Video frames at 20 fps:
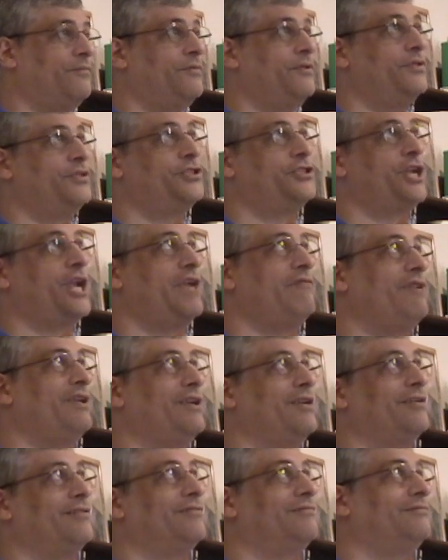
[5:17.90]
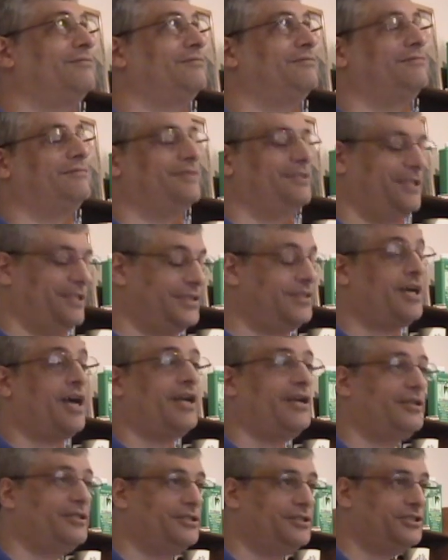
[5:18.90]
shaving
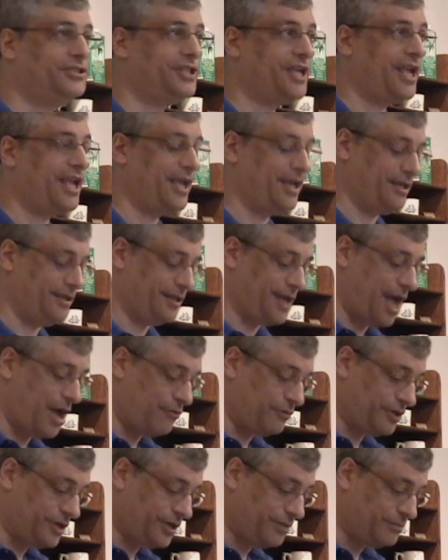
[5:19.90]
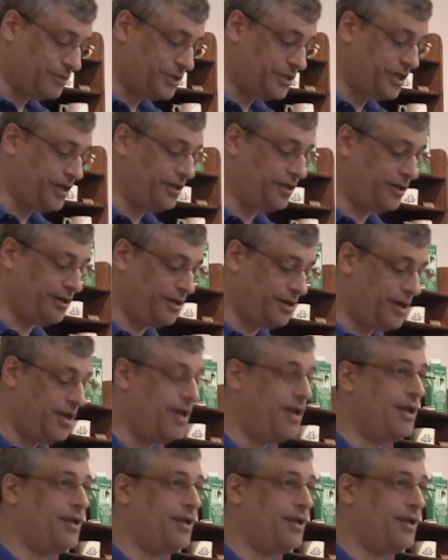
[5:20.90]
desires and outcomes here,